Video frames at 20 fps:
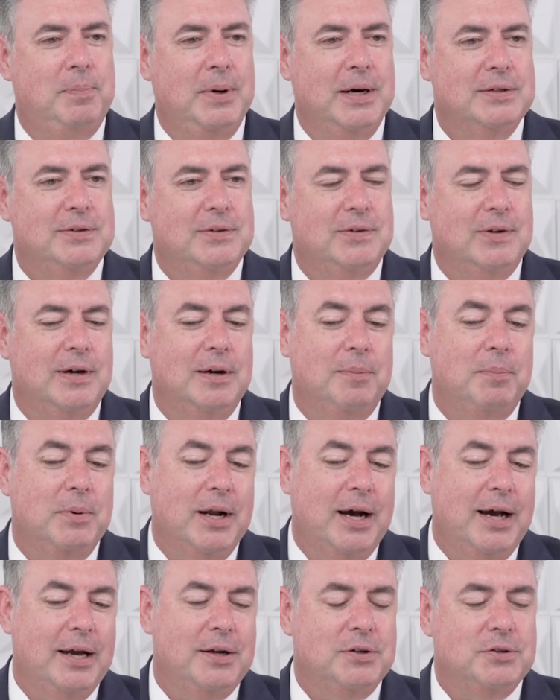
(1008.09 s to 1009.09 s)
But
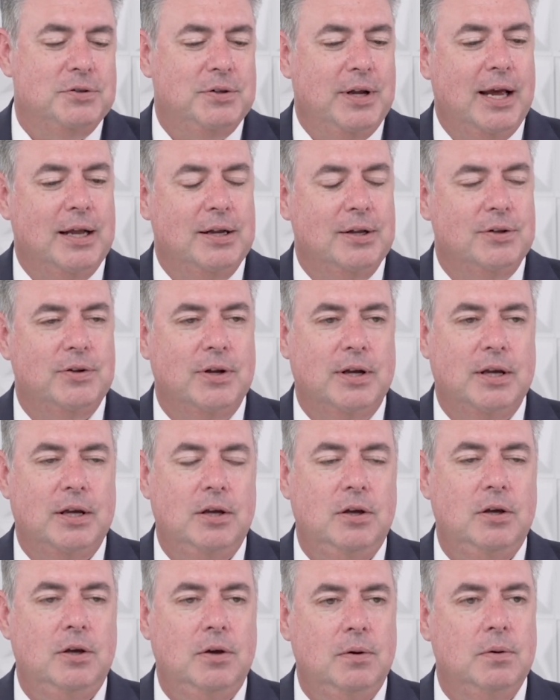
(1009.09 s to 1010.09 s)
I understand
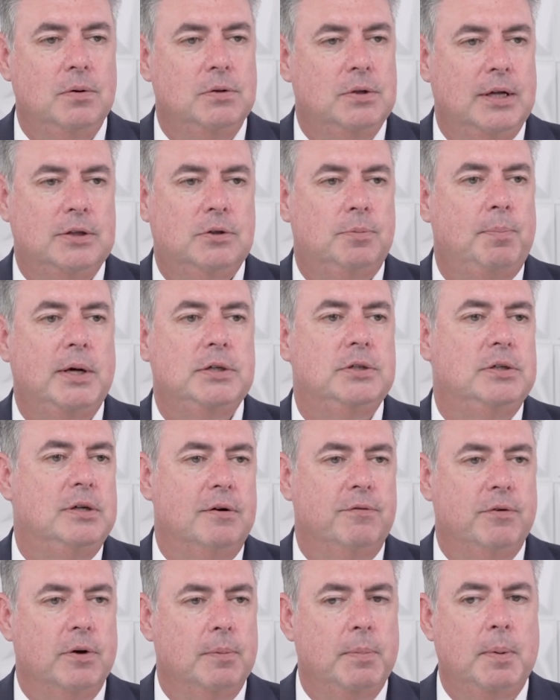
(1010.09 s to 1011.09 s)
it's much
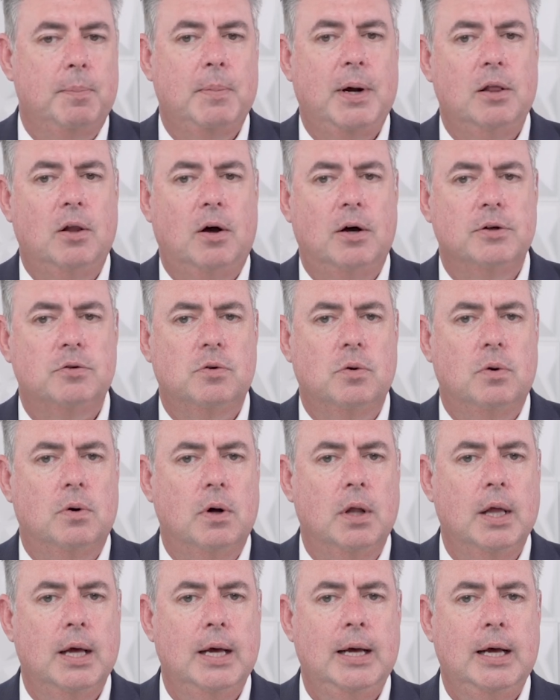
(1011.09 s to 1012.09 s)
different. I mean,
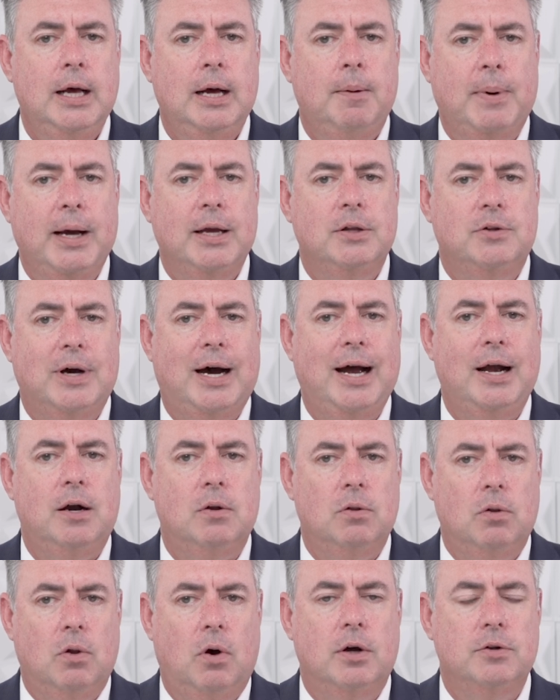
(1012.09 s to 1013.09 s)
my
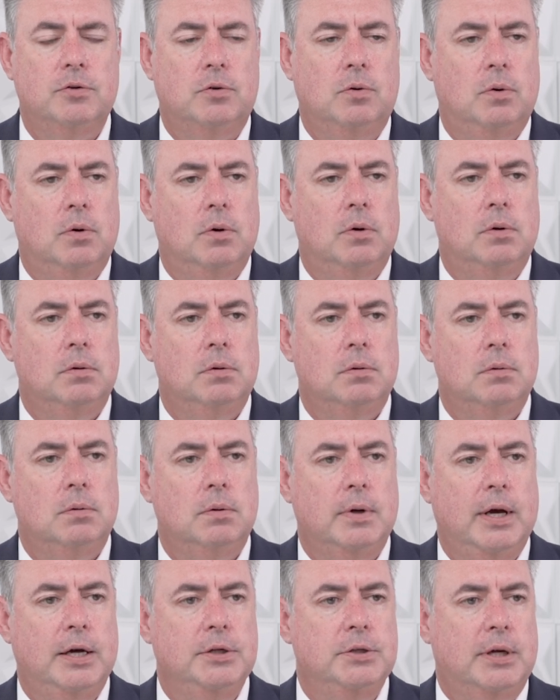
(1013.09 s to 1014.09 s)
entire law school
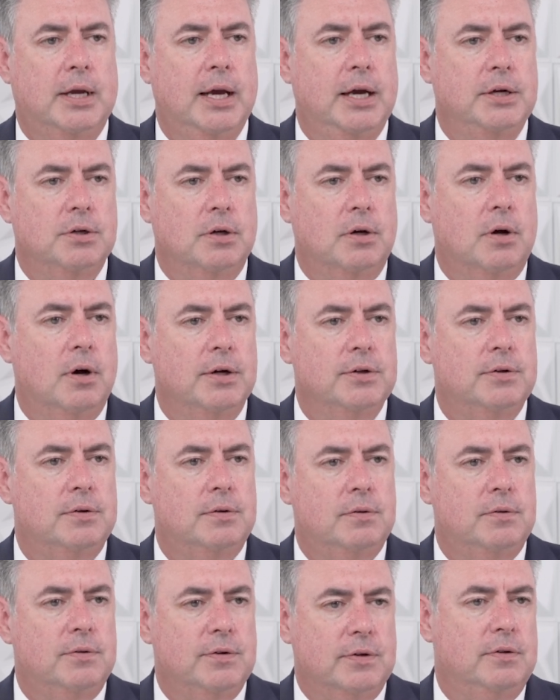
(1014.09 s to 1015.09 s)
education cost
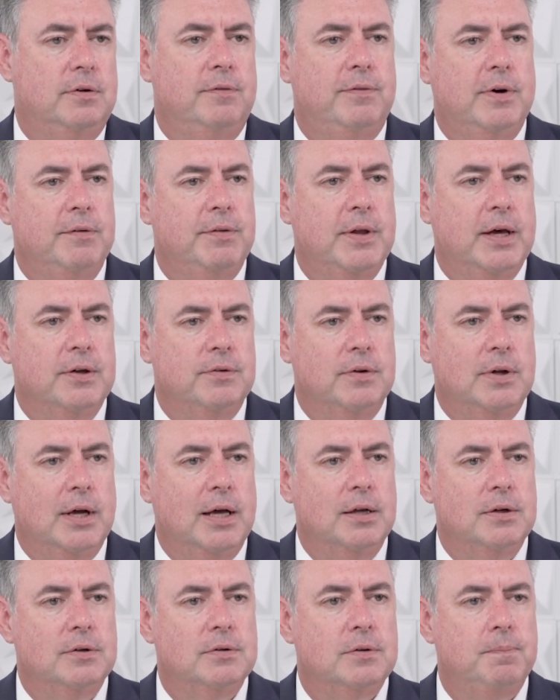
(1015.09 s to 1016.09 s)

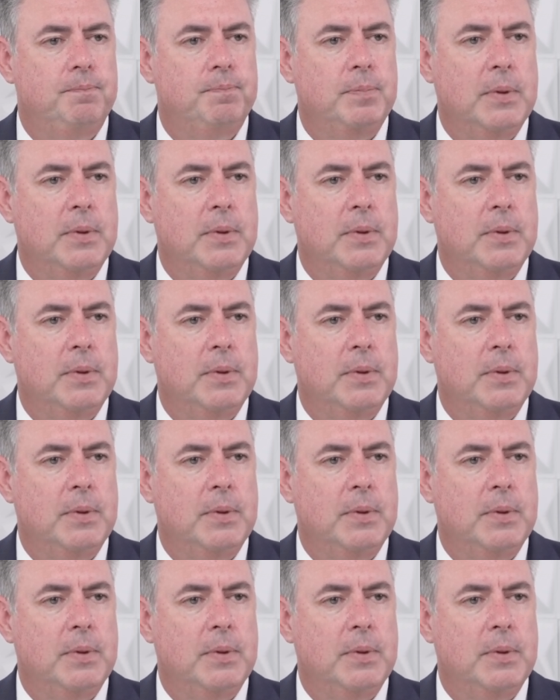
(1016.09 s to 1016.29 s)
$65,000.